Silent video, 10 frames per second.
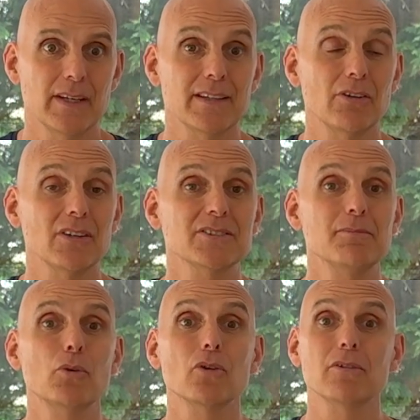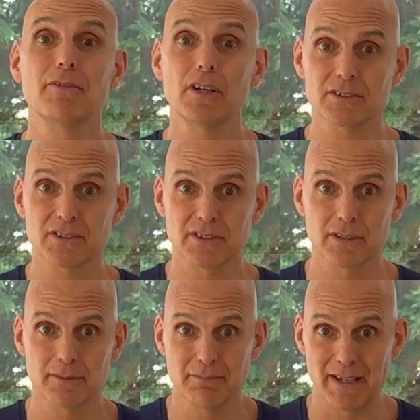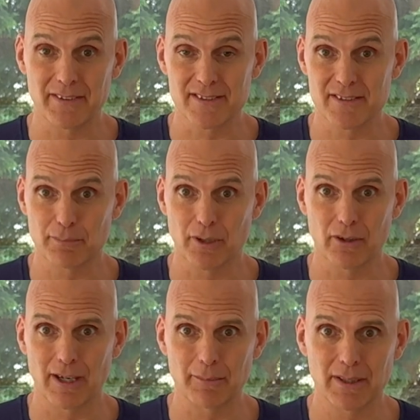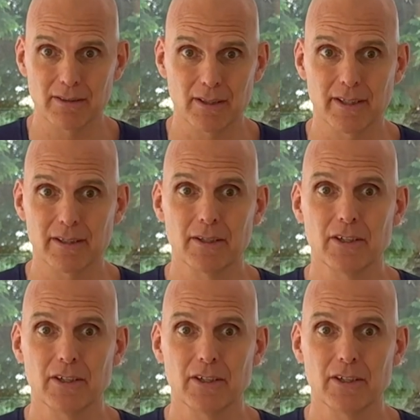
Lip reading: There are some more advanced methods of programming, like